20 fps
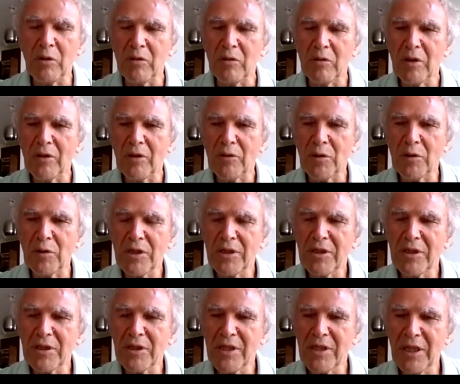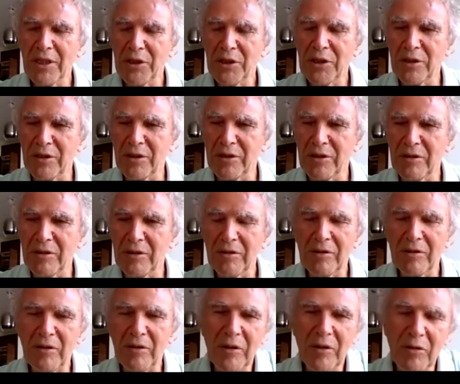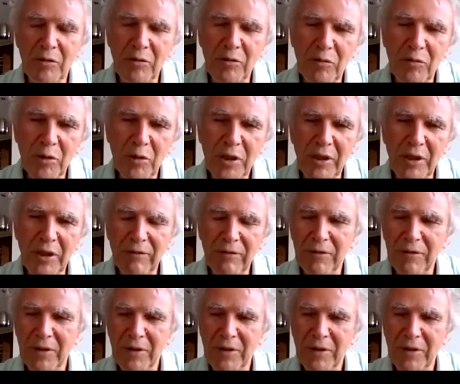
of course, intersection, we have,